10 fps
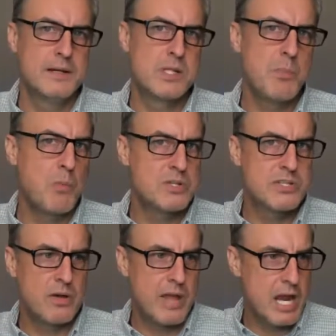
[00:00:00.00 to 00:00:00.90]
Someone would
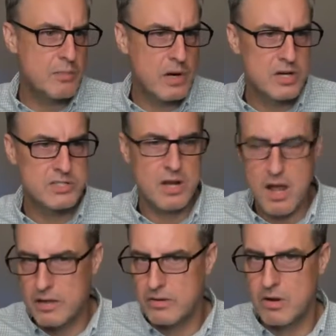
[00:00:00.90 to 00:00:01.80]
sell hamburgers and
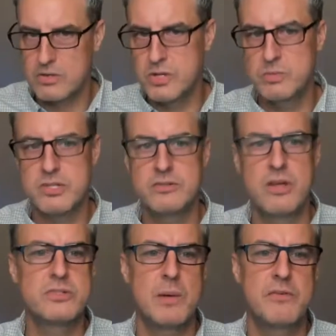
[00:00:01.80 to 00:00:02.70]
hot dogs, those
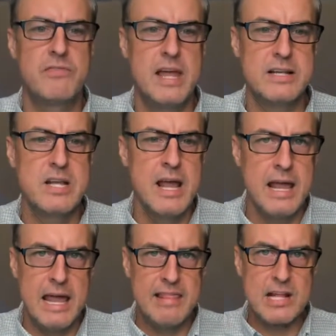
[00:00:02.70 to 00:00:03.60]
those type of things,
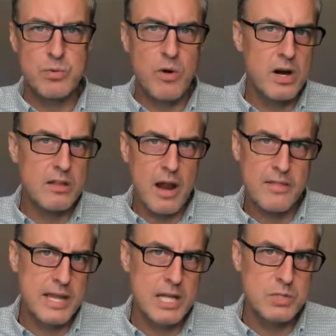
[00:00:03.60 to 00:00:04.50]
and that's where a lot
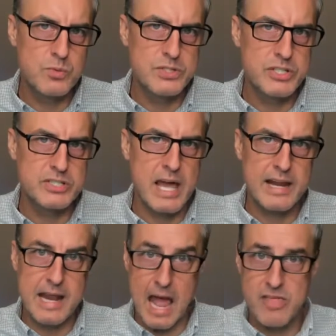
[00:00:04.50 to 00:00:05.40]
of the kids would just
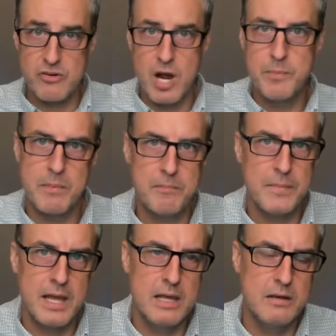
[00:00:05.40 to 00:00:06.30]
kind of gather up and
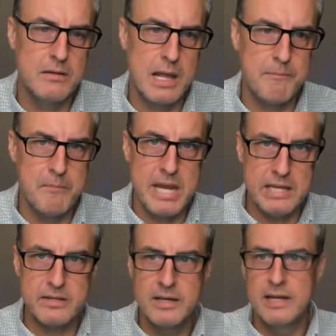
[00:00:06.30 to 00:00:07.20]
and and
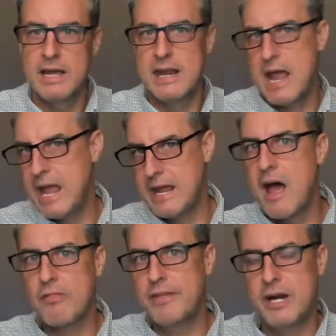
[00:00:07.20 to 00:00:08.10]
meet and hang
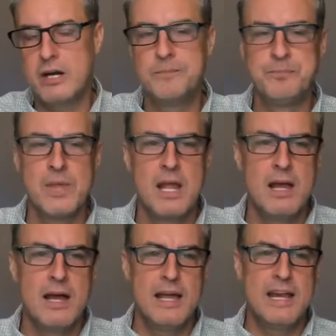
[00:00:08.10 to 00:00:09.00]
out there.
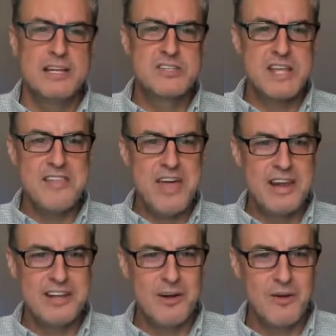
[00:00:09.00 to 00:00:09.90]
And it said
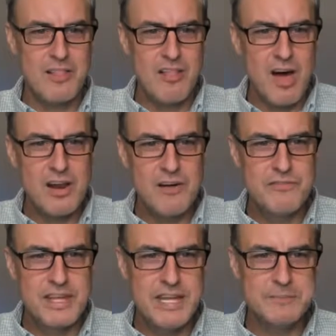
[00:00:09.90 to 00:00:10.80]
that you know a lot
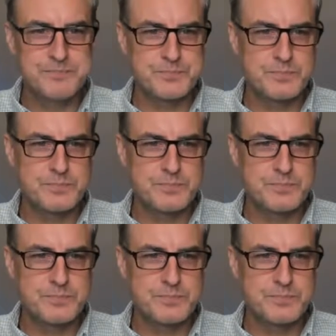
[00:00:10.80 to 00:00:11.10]
of the